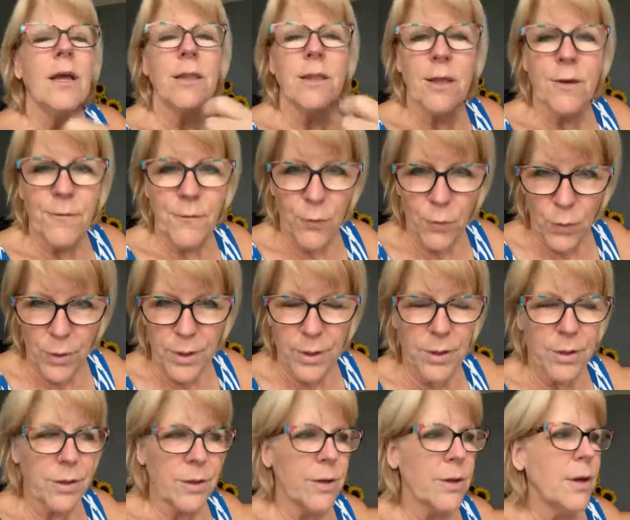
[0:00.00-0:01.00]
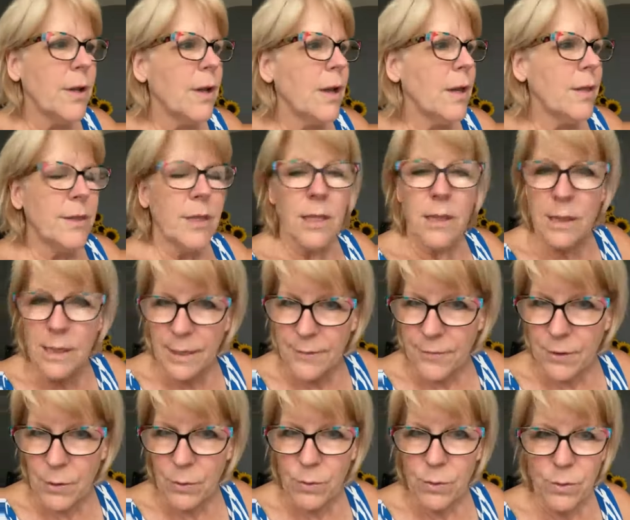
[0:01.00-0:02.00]
the foyer, the
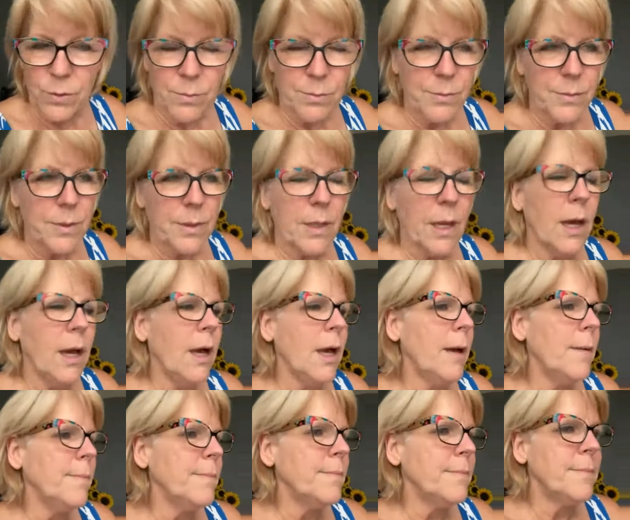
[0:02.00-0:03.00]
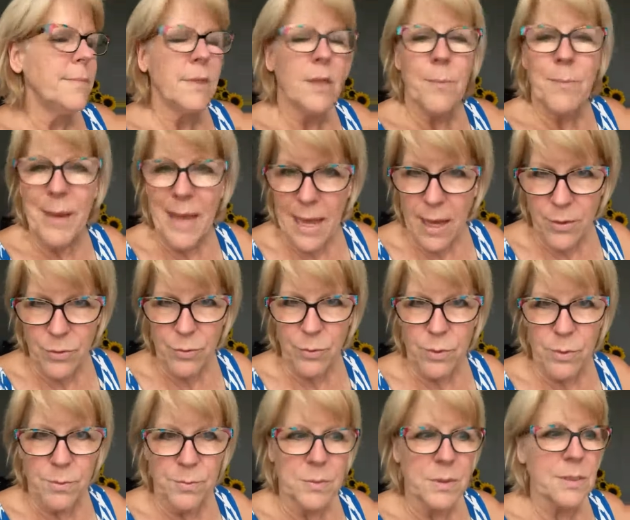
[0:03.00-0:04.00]
living room, um, the
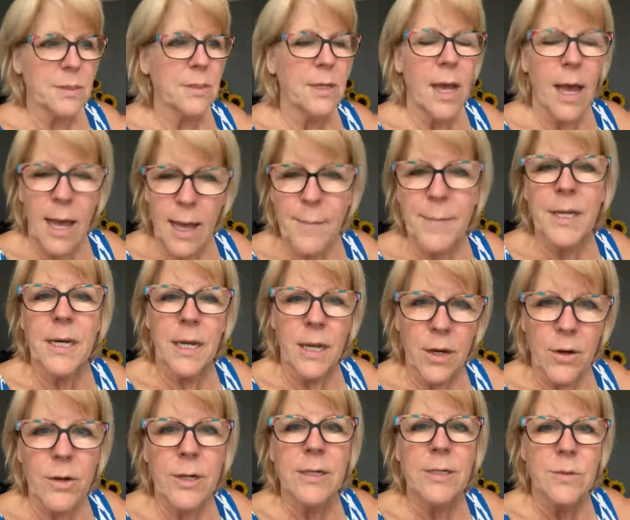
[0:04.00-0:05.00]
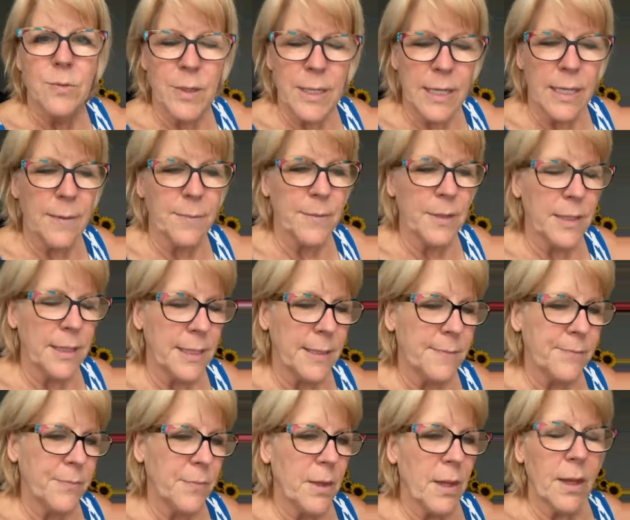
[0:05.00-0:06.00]
bathrooms. Common areas we keep
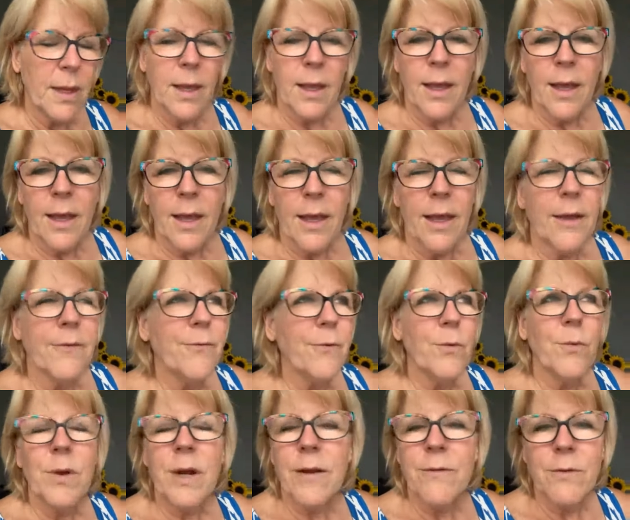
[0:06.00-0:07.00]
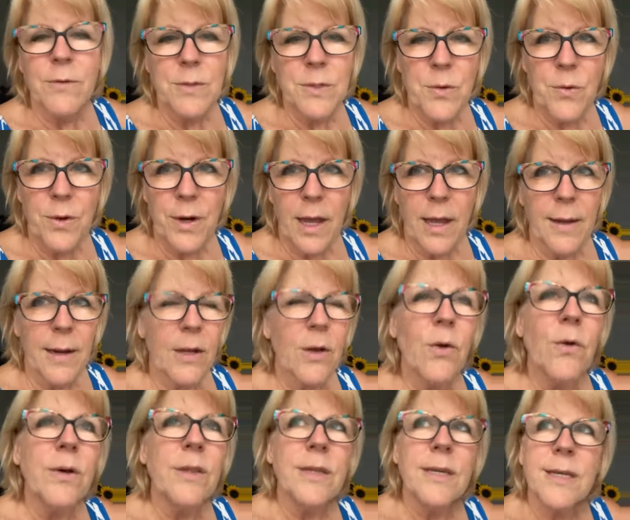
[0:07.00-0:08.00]
clean. And for whatever was going on, I
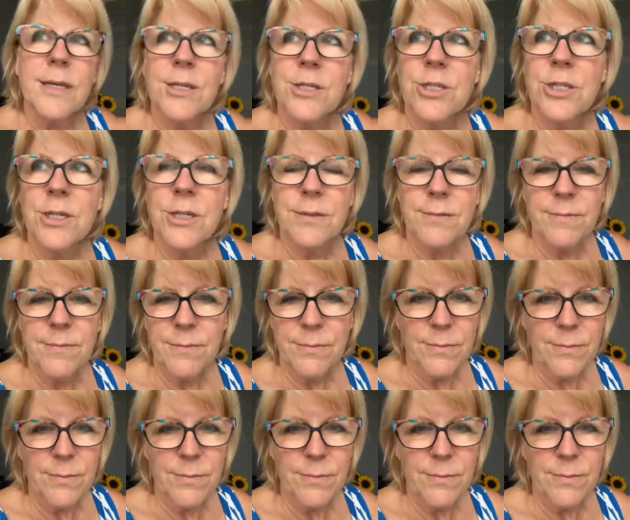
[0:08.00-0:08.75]
go in the kitchen